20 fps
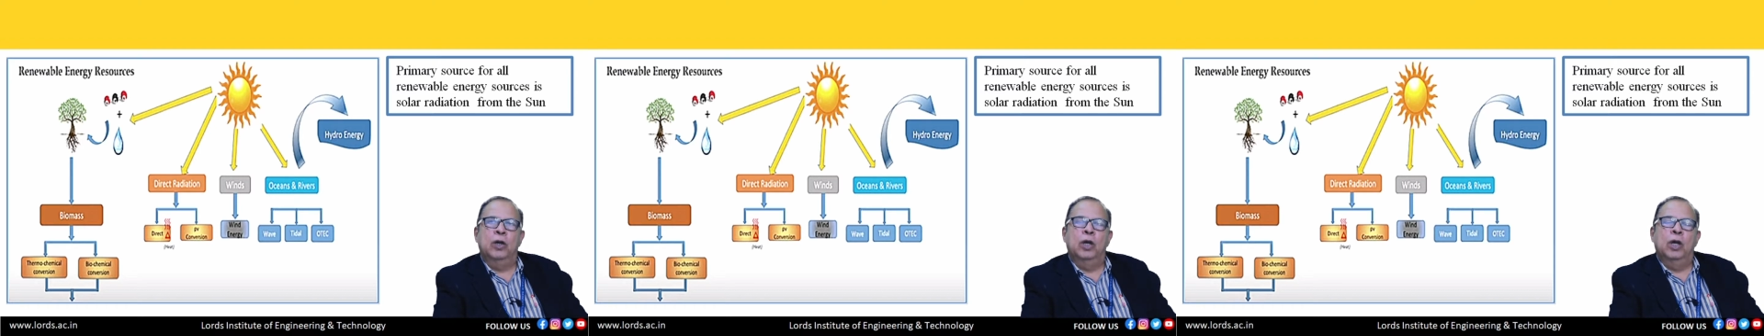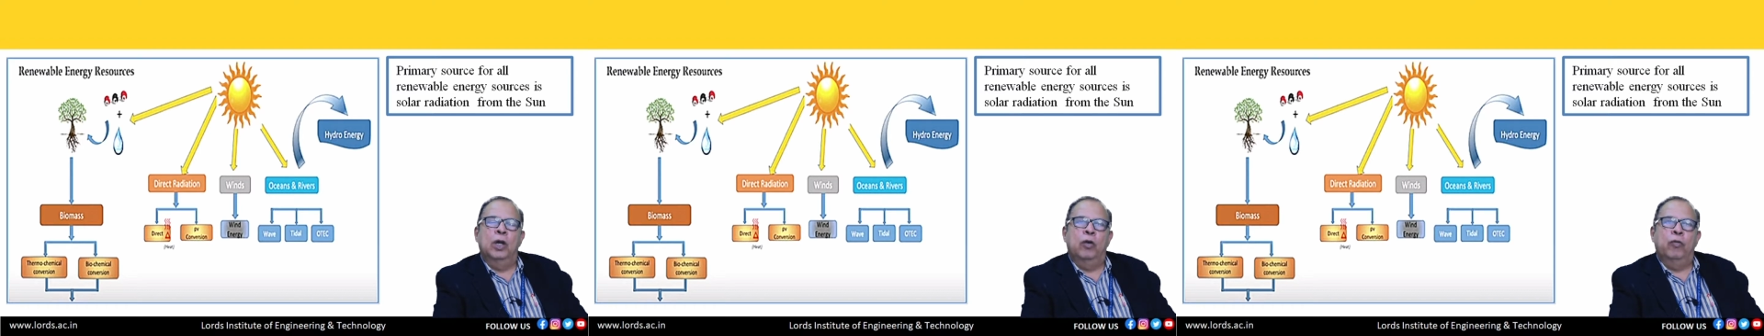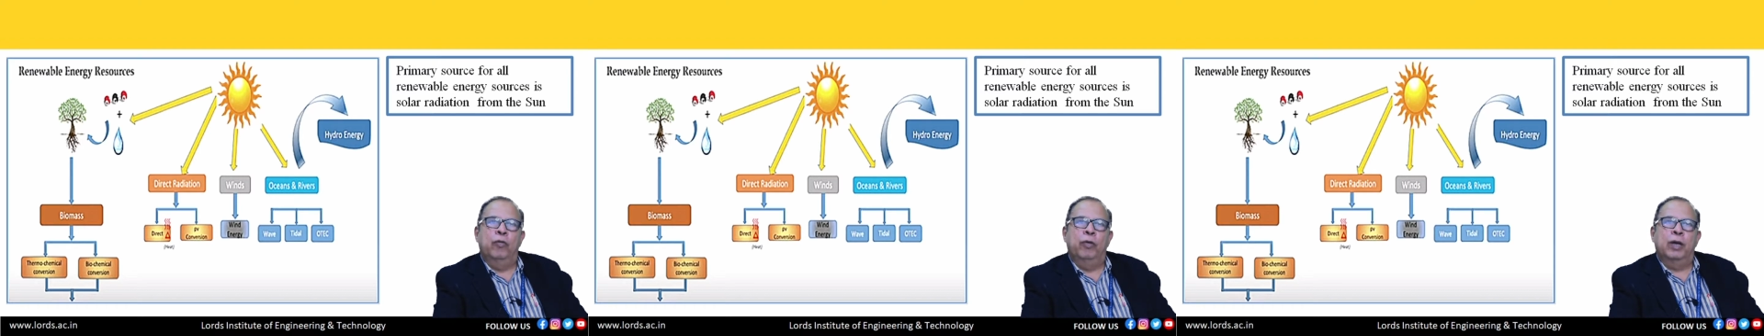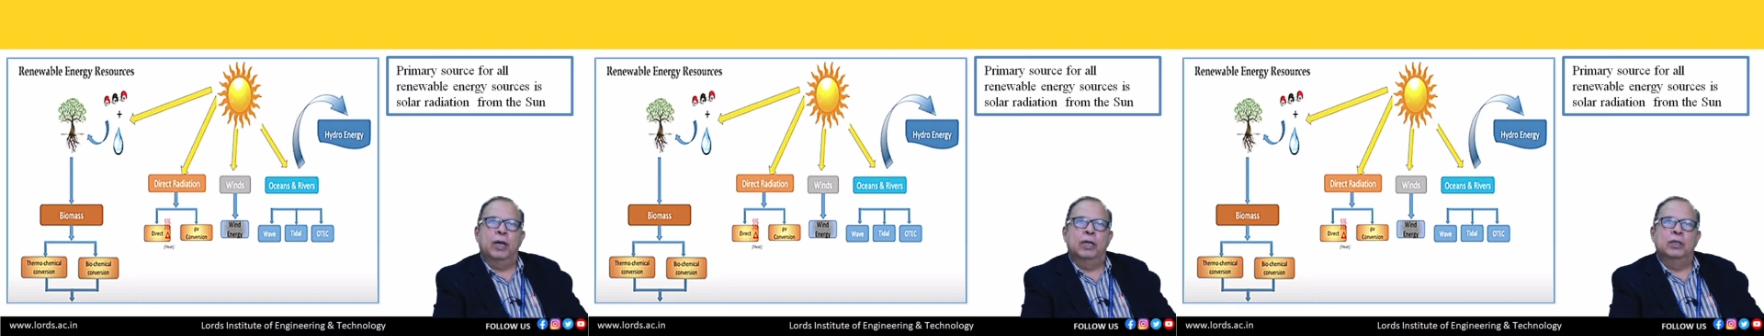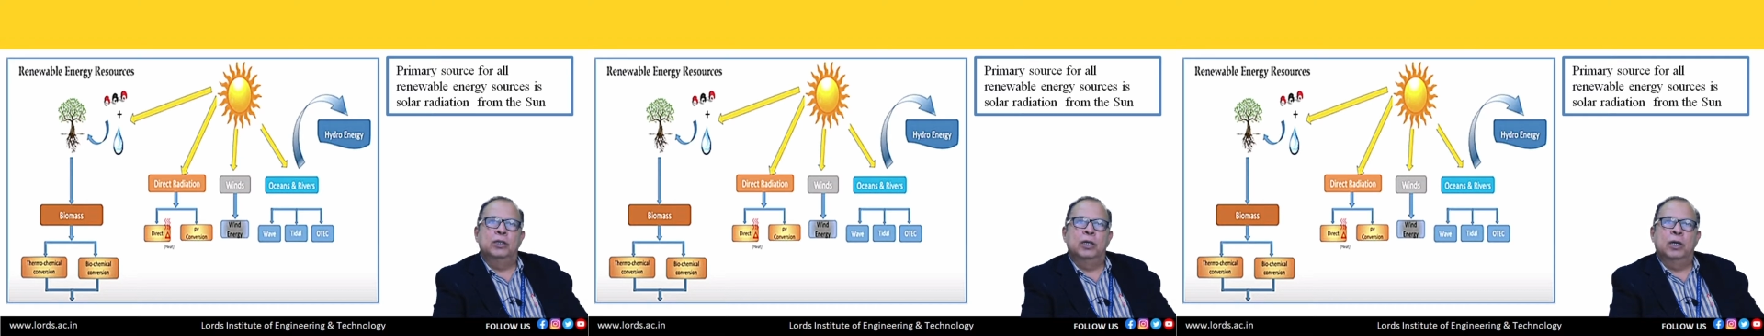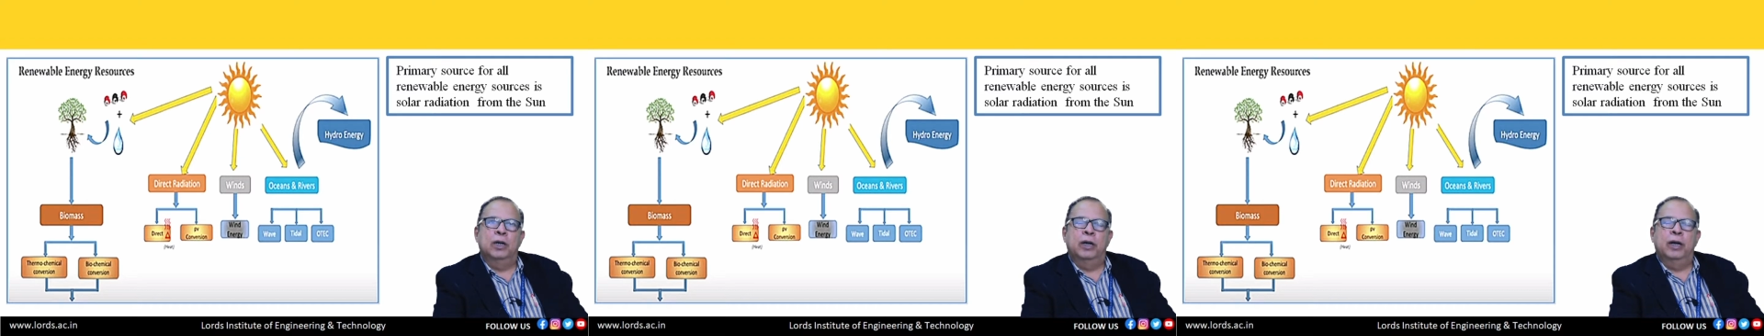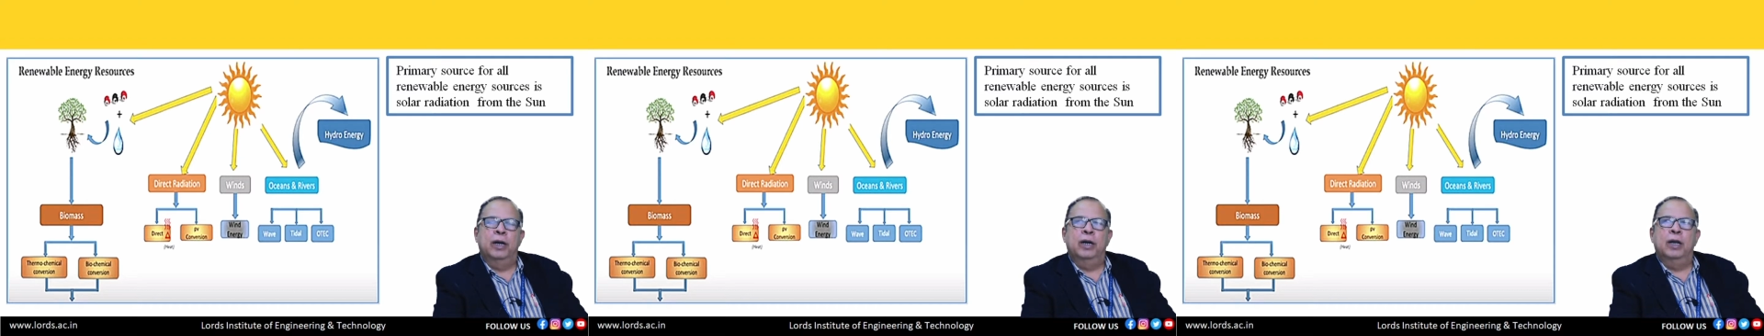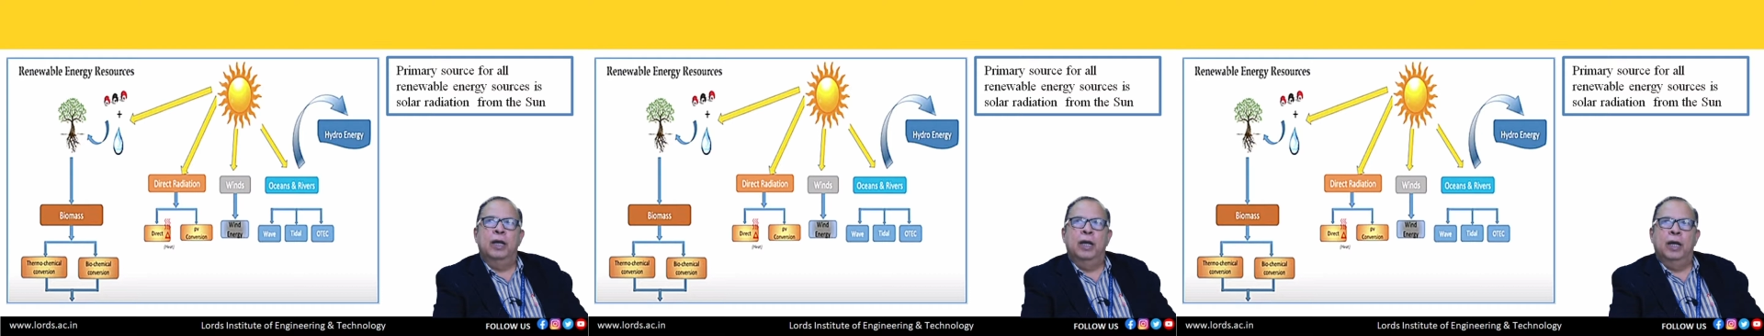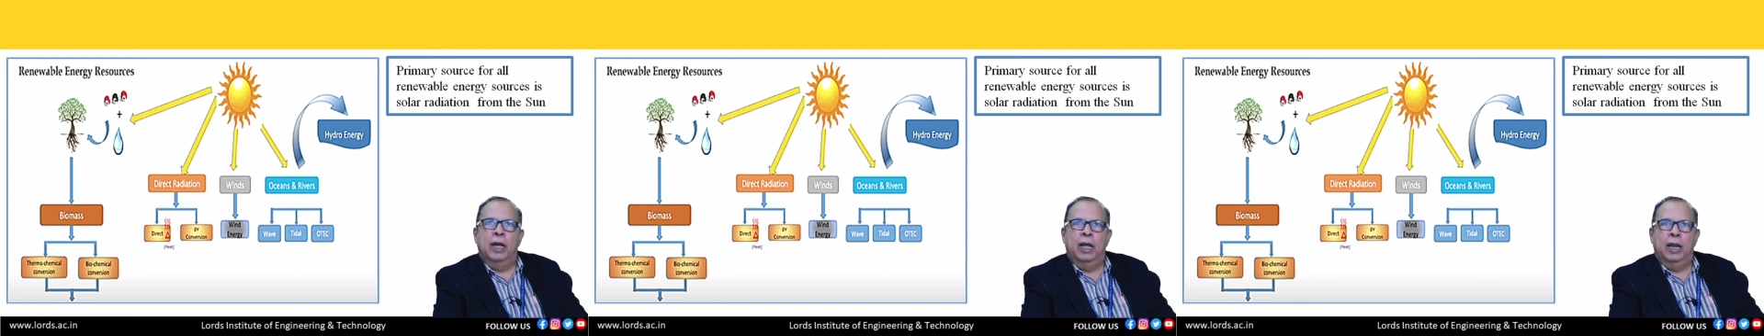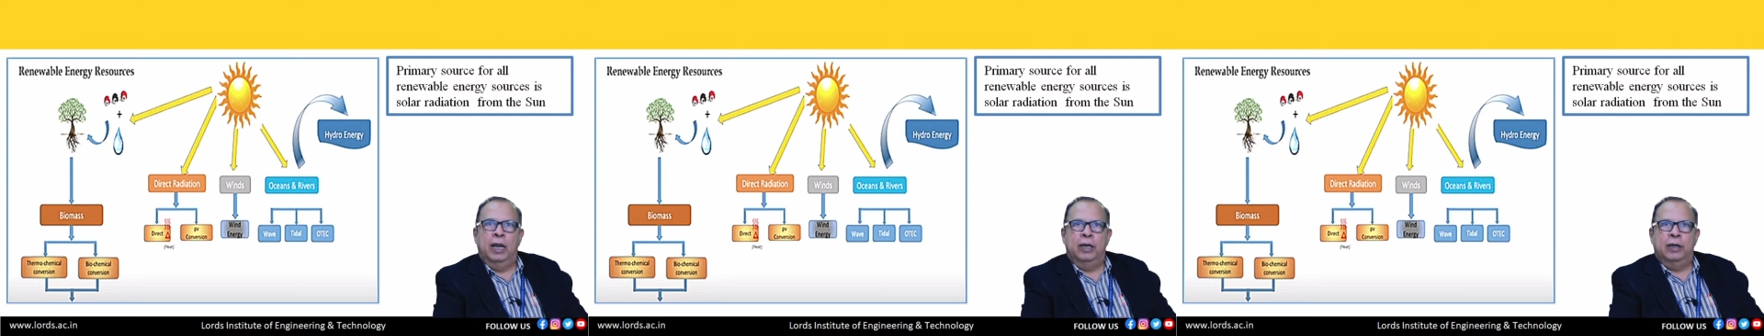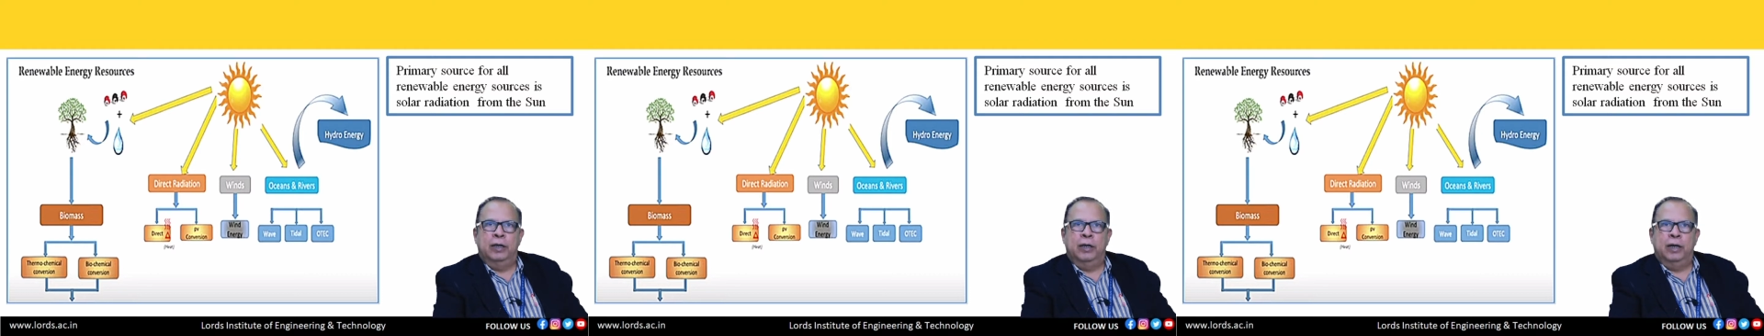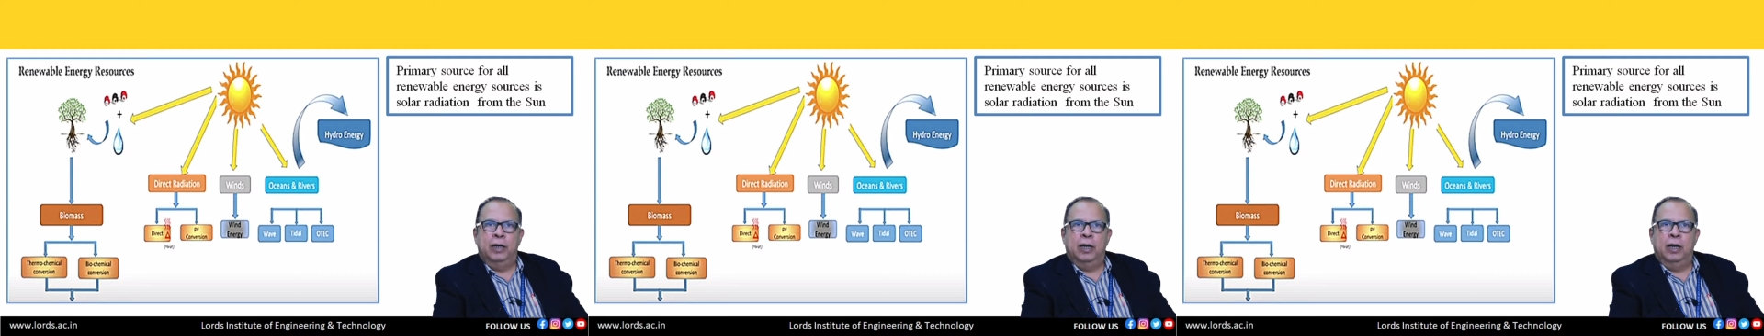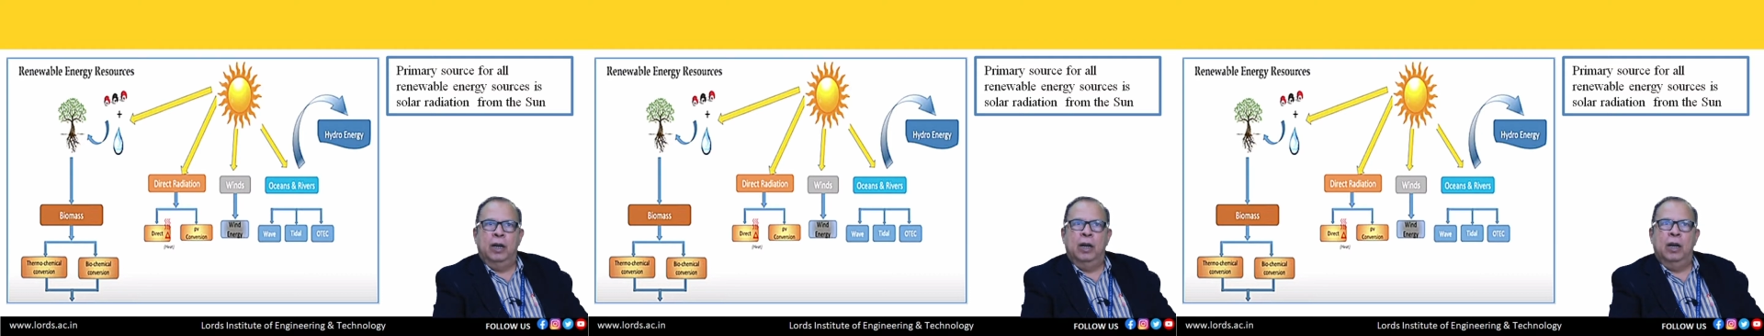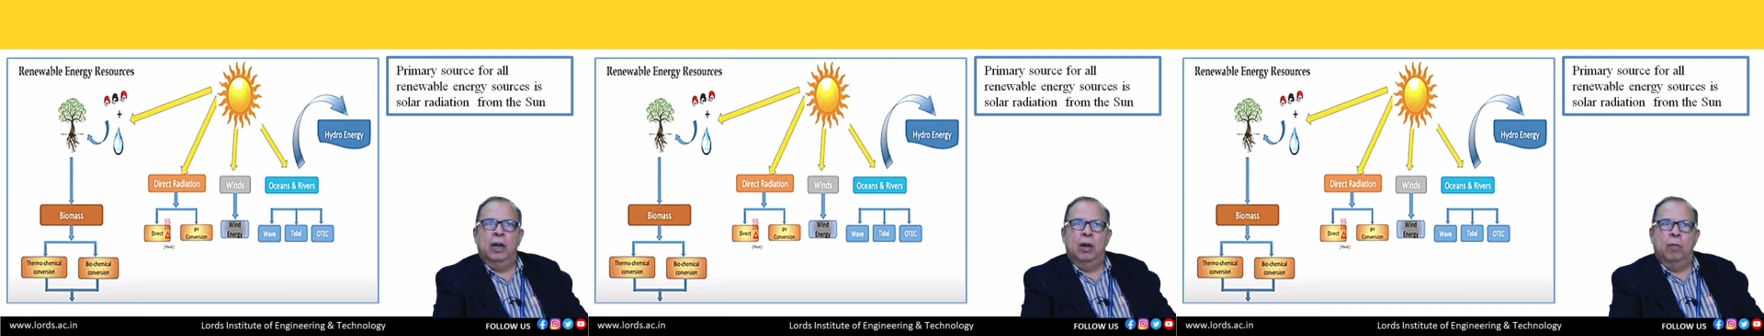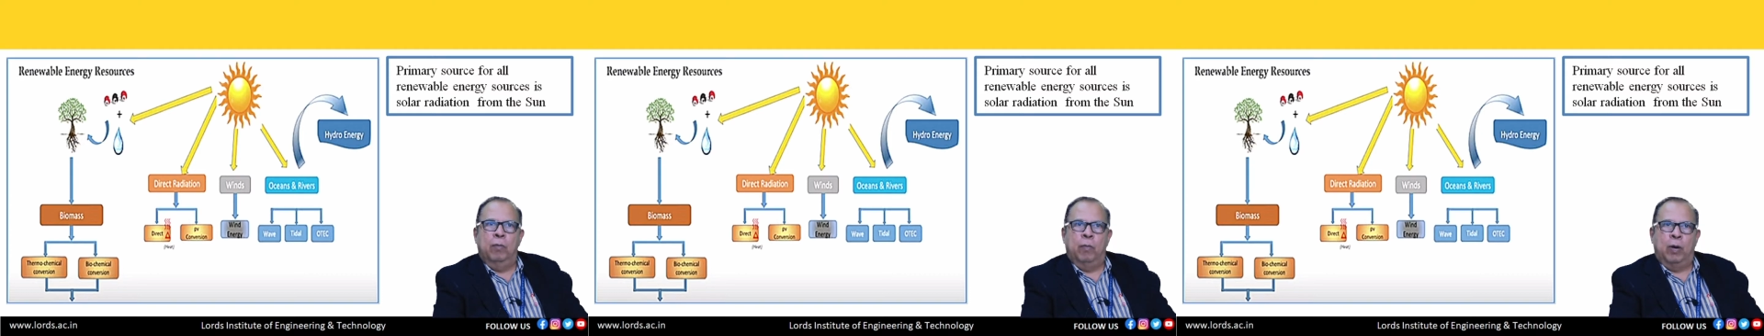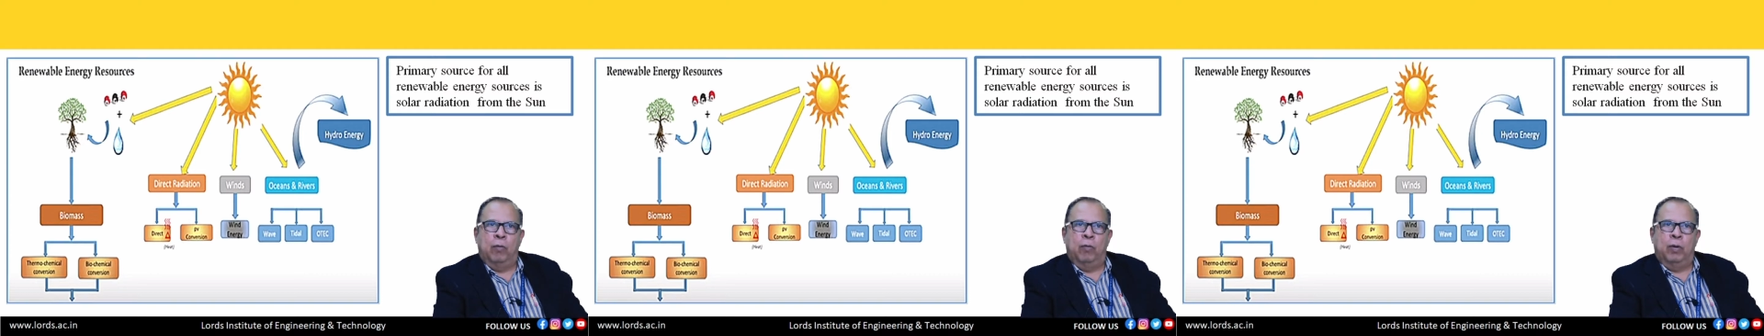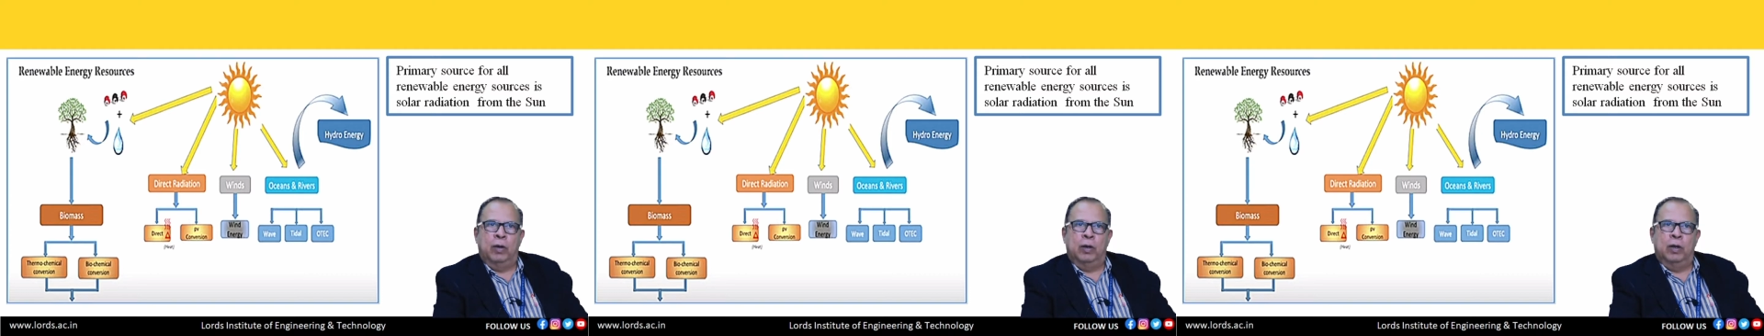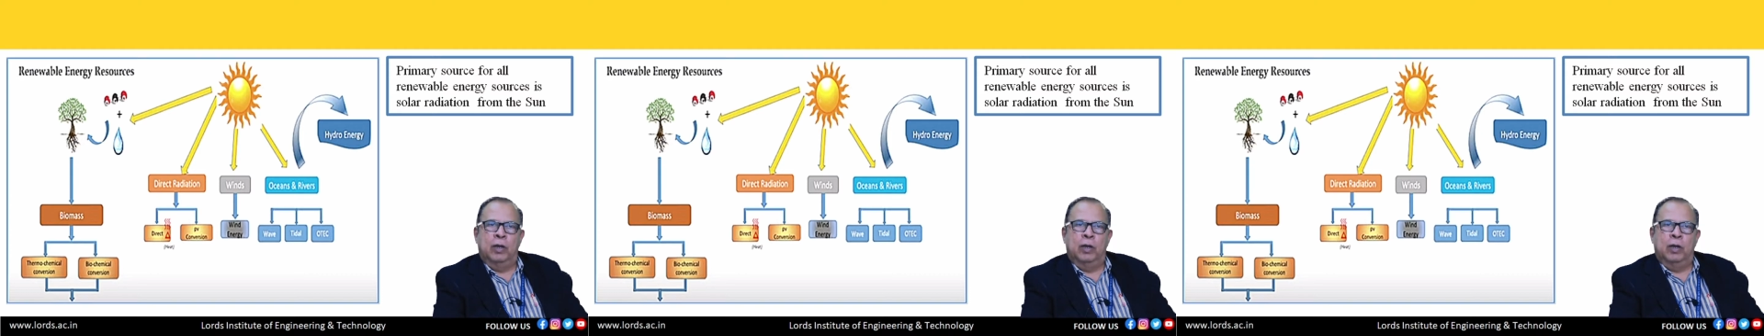we can generate electrical power.